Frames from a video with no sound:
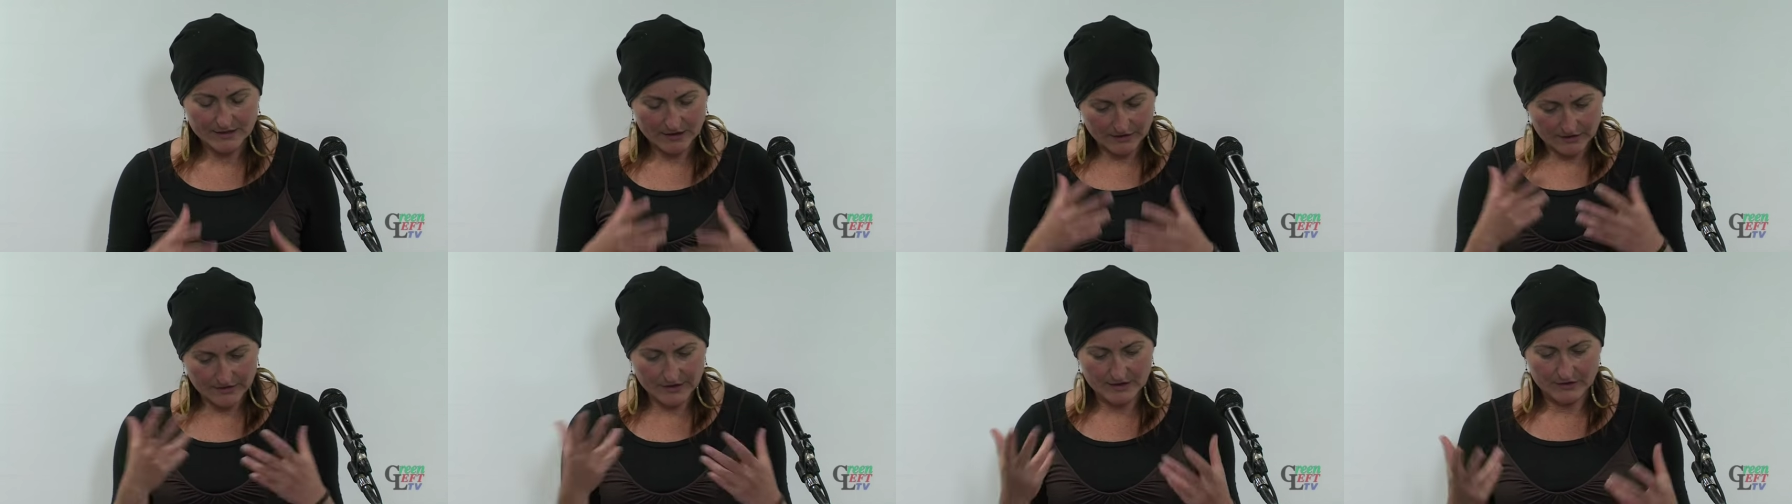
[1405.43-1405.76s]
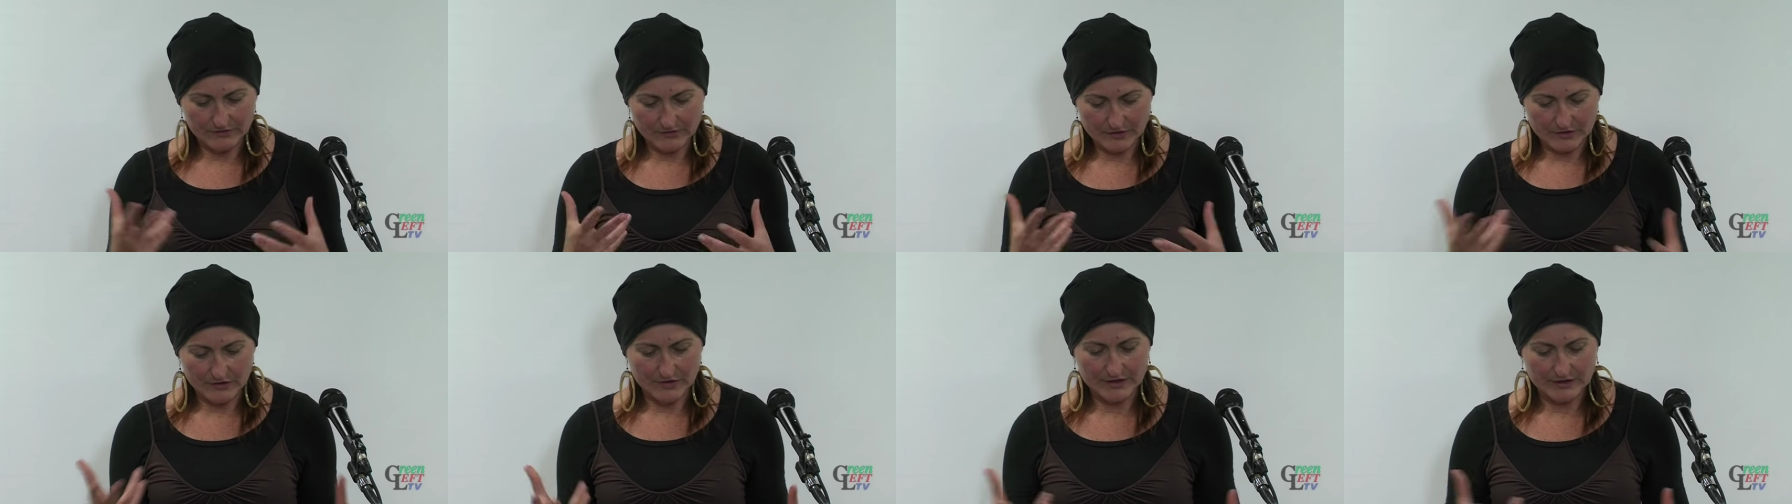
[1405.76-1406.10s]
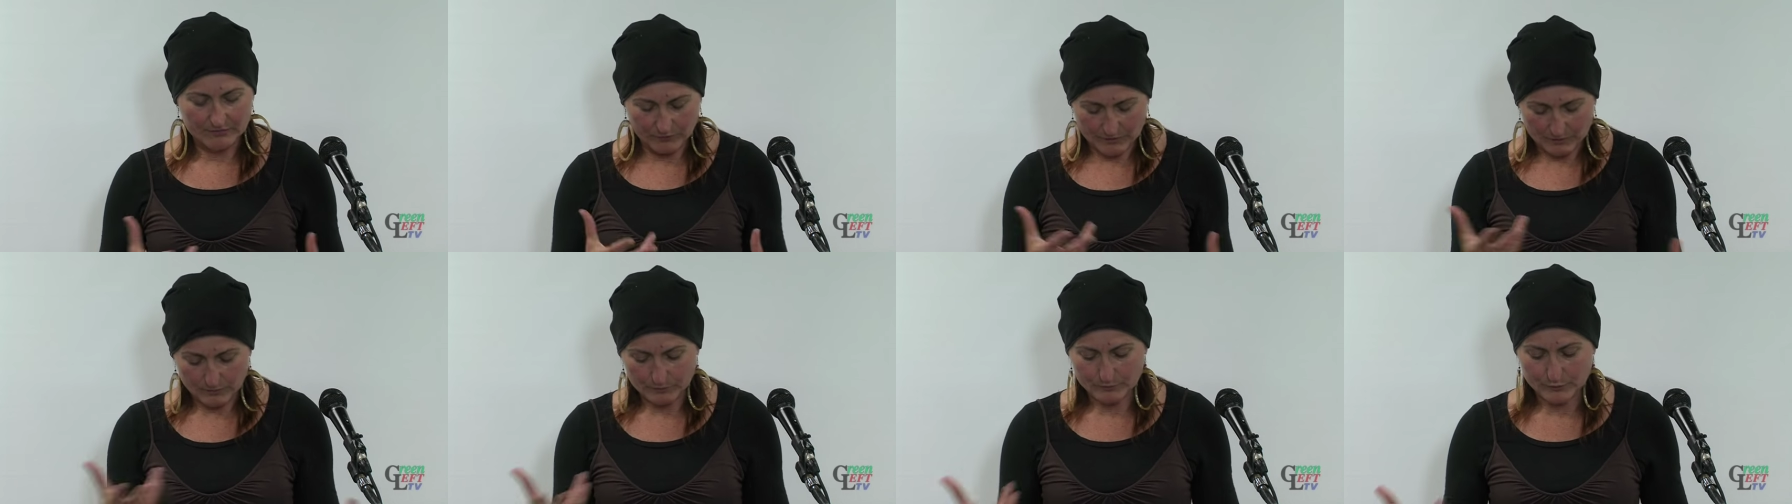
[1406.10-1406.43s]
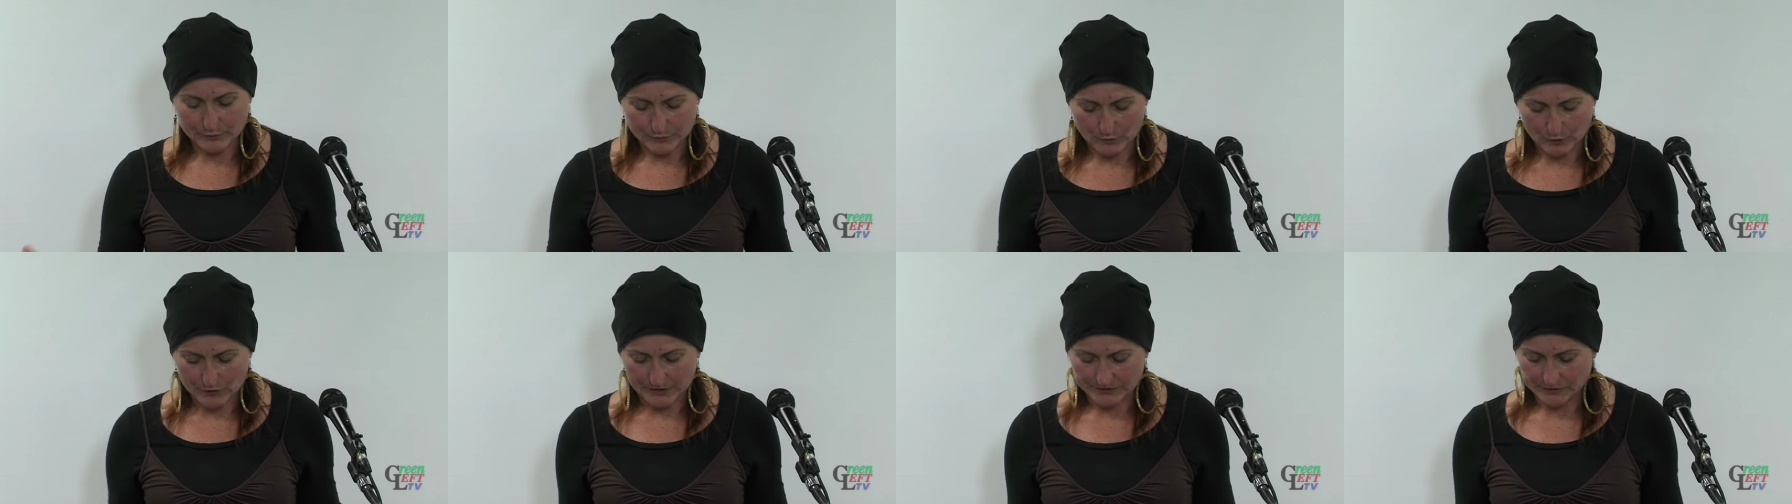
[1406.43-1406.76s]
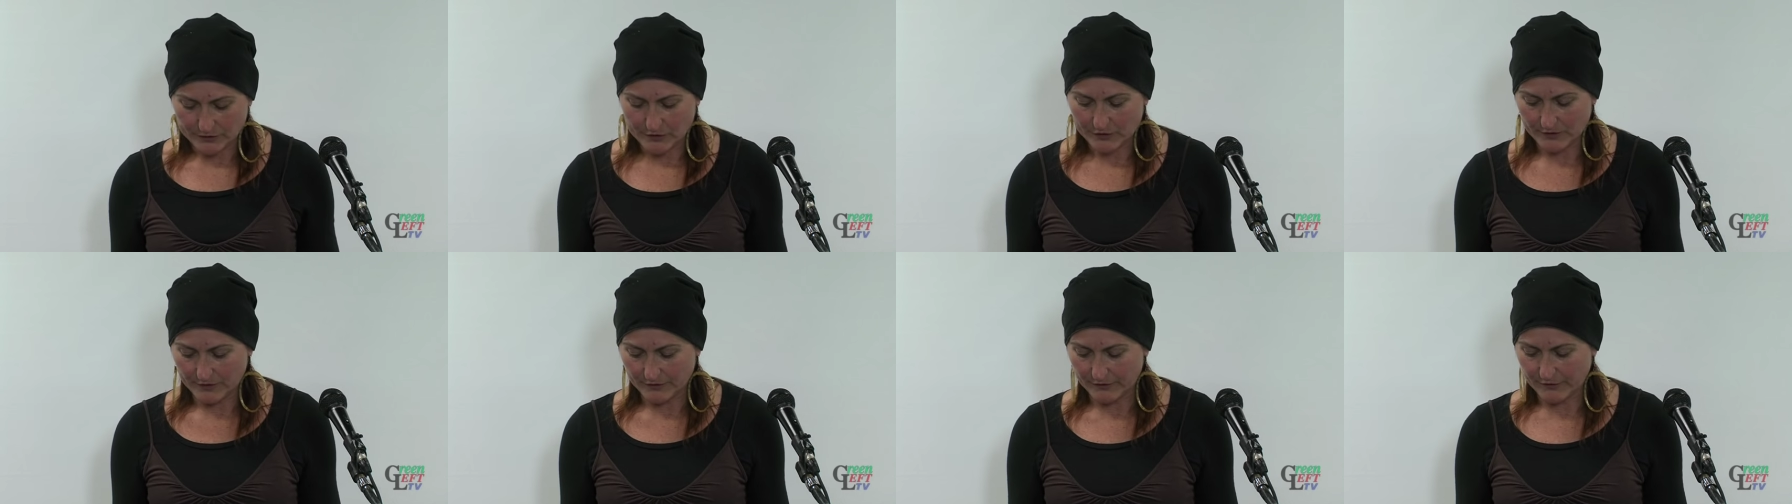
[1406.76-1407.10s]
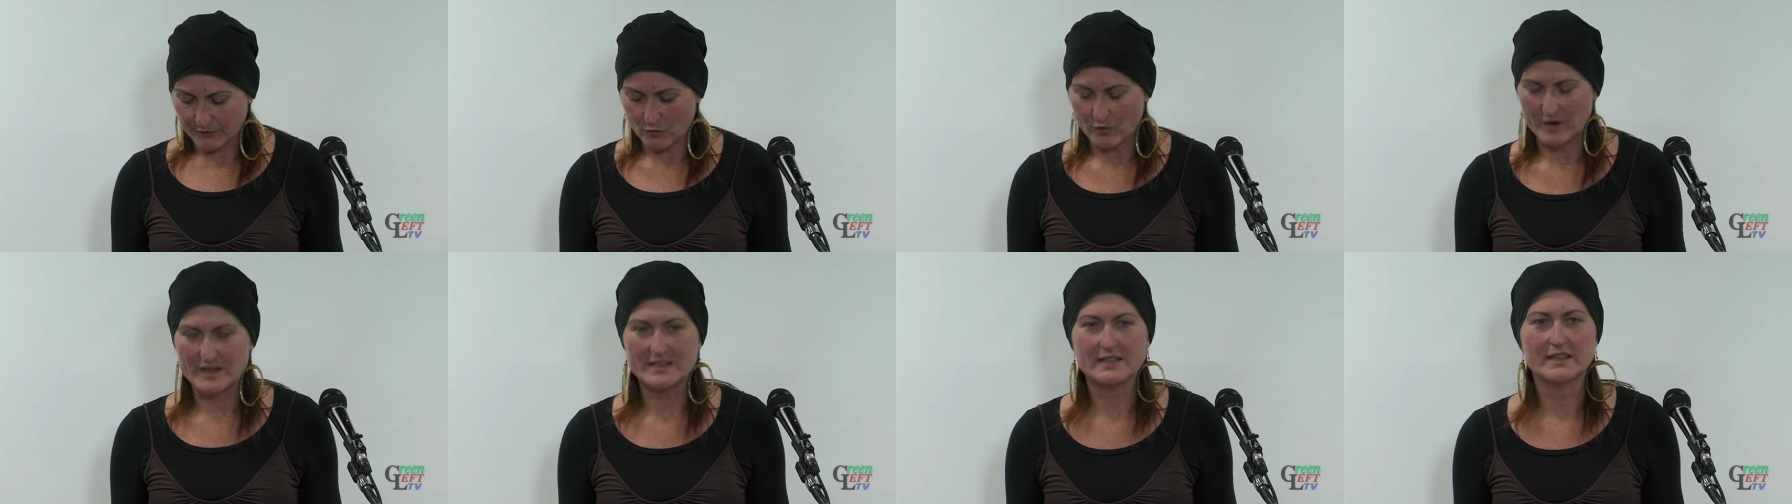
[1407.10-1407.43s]
I think, very brought to the
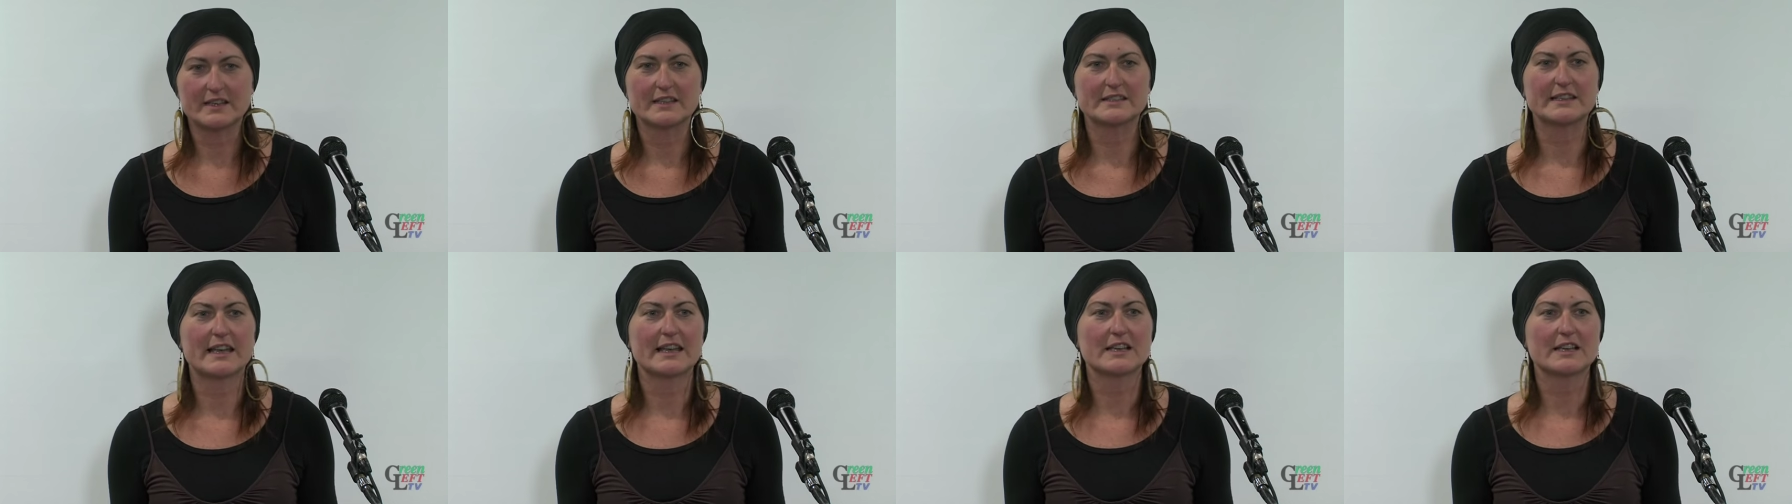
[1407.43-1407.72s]
fore is that it's